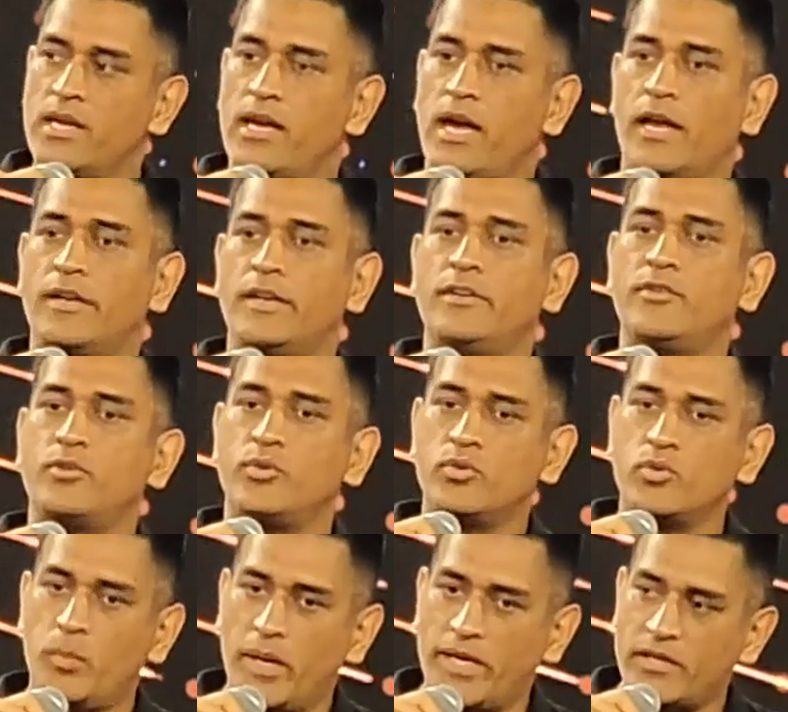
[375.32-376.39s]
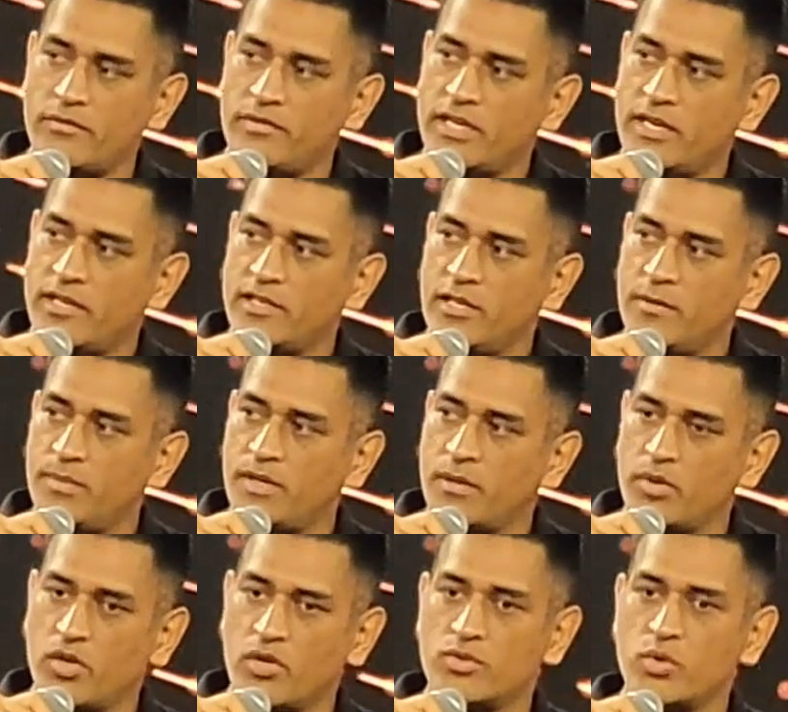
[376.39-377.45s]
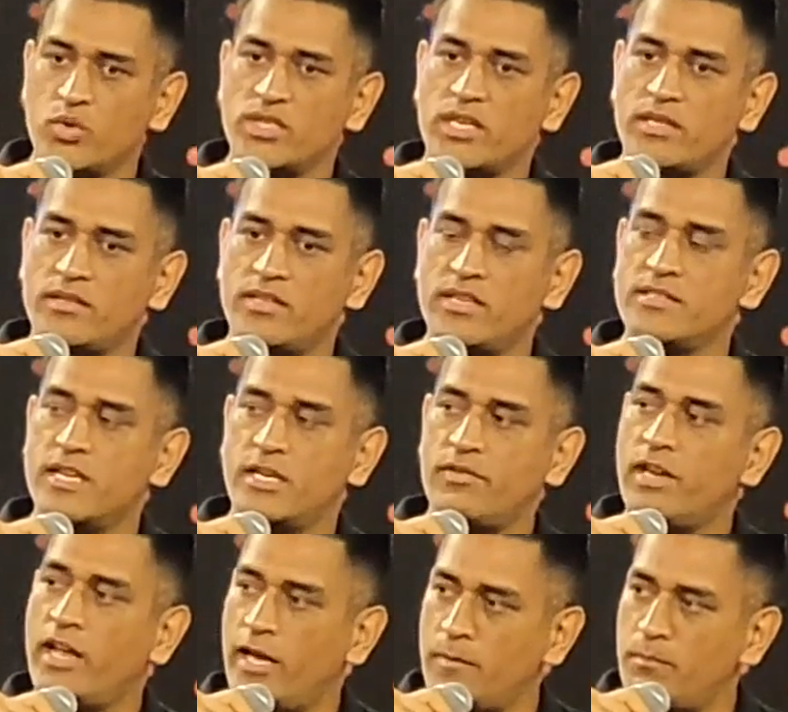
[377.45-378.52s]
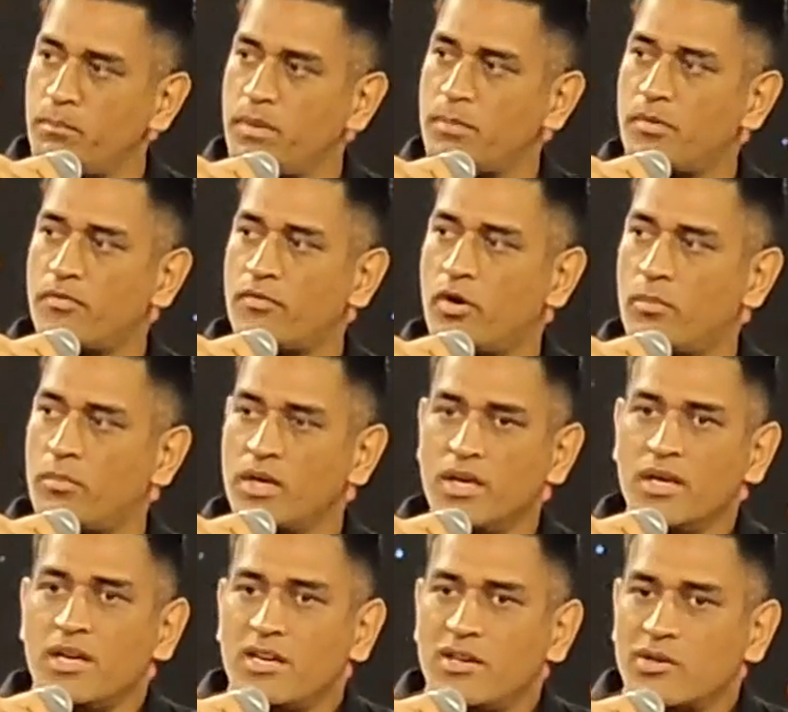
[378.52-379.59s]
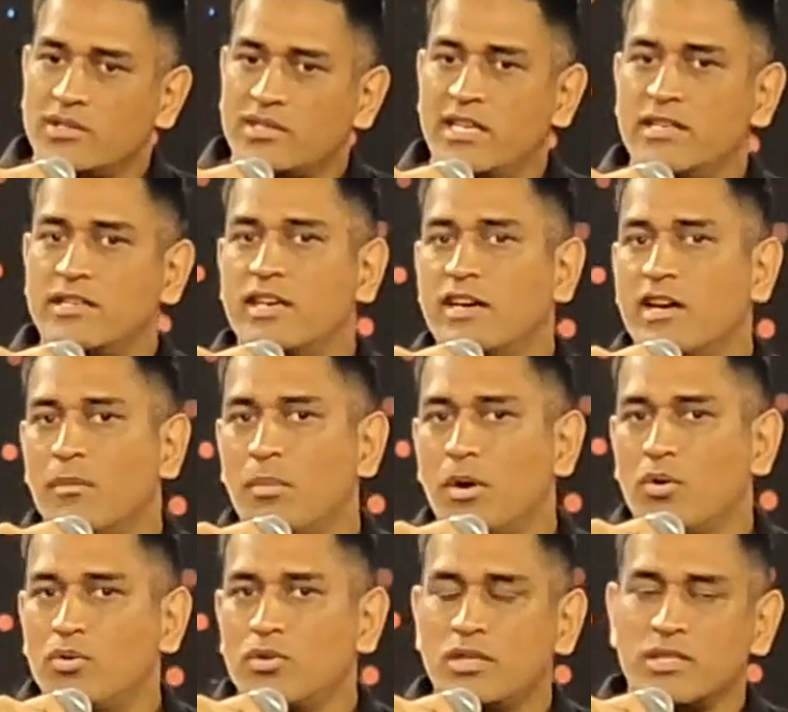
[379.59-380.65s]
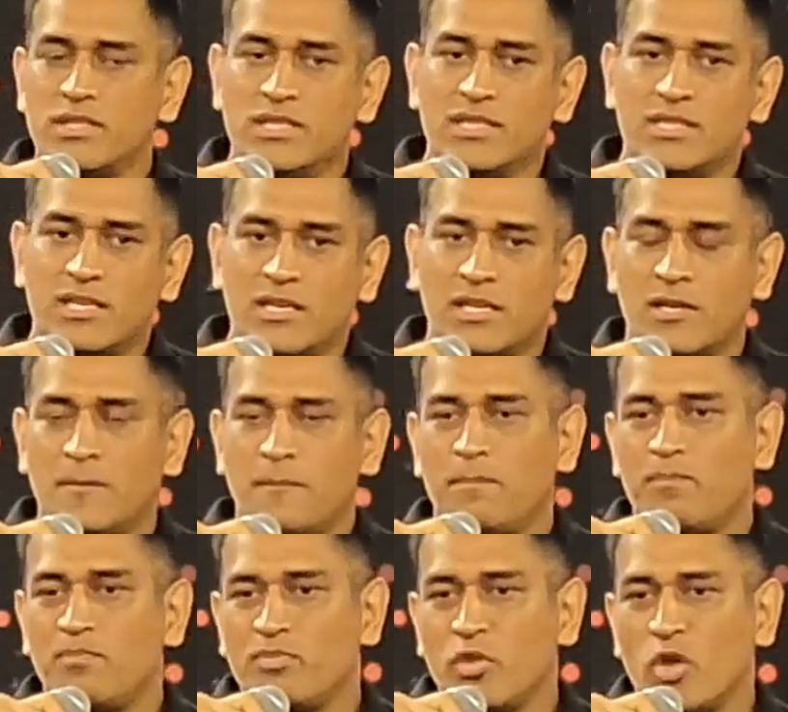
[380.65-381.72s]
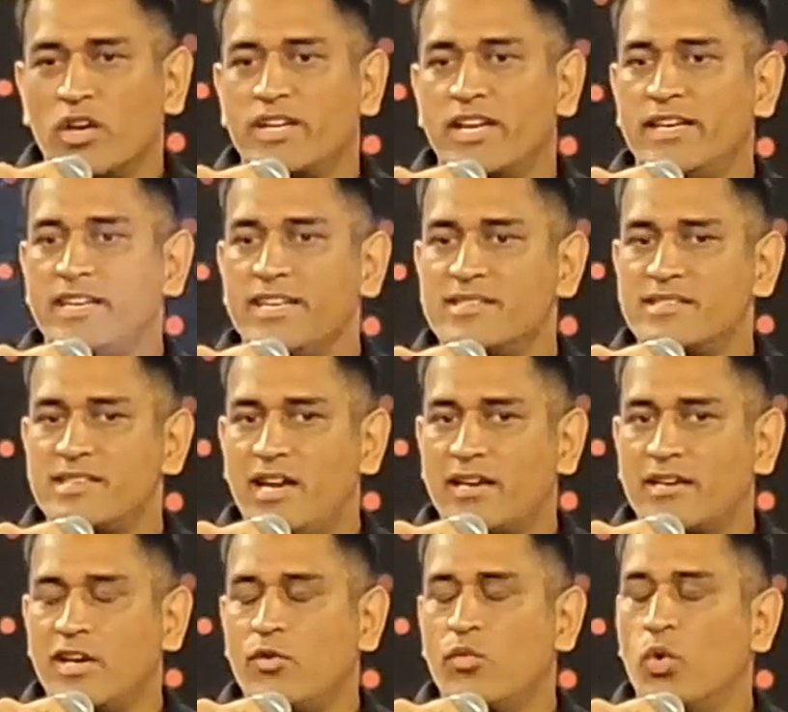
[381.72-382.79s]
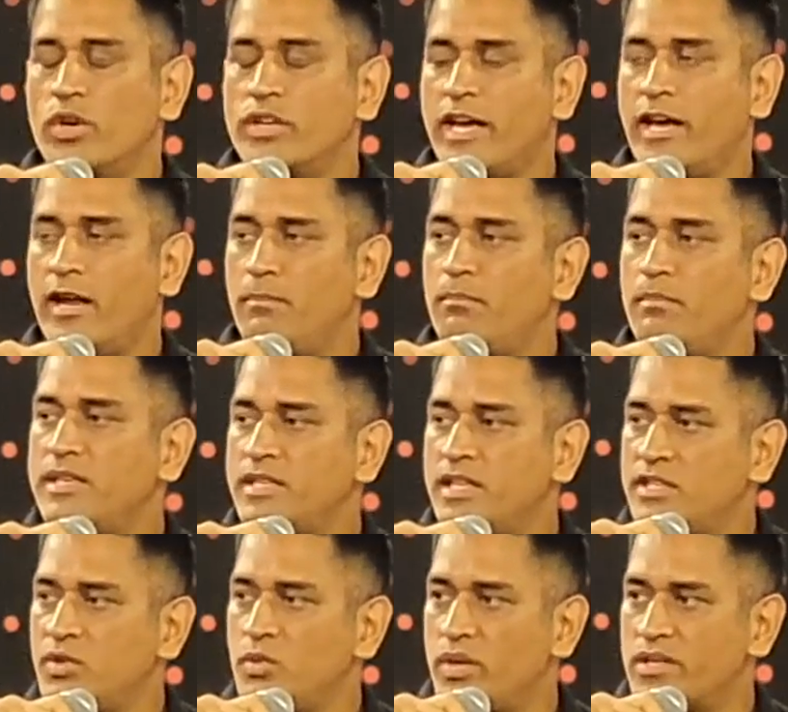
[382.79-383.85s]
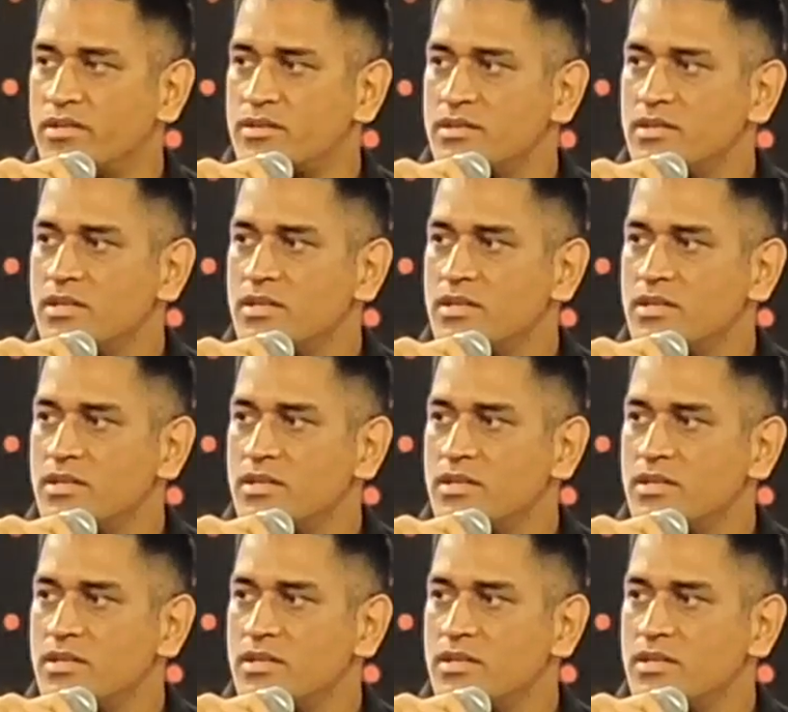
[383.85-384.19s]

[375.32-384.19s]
I need to do better wicket keeping, because those are the things that will help me perform. Thinking about not getting selected won't help me in any ways.